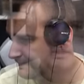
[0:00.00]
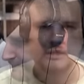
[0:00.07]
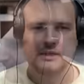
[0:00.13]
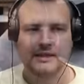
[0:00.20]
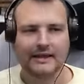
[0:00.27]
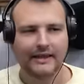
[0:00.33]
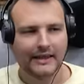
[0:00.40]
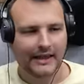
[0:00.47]

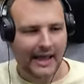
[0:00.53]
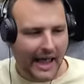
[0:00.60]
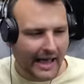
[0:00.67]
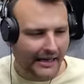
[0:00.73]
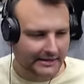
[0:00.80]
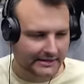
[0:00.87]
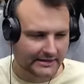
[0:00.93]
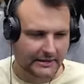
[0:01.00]

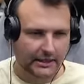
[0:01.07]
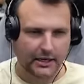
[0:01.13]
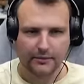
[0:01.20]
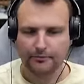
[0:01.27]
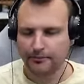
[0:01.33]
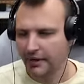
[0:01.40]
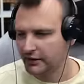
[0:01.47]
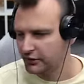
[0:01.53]
Last
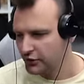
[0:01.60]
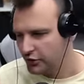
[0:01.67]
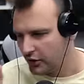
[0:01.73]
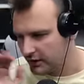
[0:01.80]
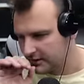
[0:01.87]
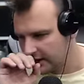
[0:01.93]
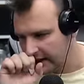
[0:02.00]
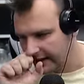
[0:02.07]
but
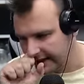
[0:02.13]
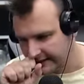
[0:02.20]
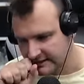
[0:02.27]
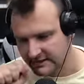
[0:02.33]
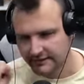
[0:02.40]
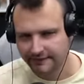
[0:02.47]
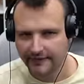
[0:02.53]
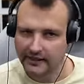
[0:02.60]
not
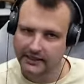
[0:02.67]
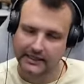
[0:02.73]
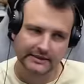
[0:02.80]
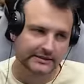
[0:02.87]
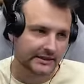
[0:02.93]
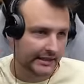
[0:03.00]
least, fellas,